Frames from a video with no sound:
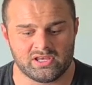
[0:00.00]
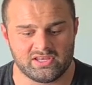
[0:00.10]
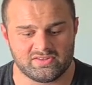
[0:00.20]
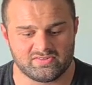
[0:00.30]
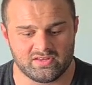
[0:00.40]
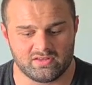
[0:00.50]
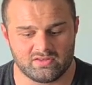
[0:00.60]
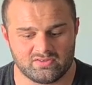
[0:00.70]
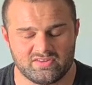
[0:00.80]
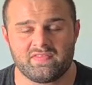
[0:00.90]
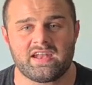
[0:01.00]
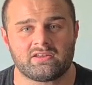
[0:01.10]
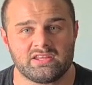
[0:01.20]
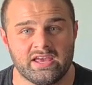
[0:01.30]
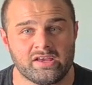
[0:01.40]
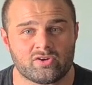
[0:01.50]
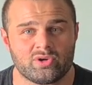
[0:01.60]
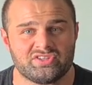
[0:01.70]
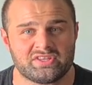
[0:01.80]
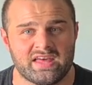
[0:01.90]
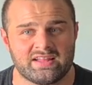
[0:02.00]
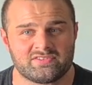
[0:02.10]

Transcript: is synthetically increasing that,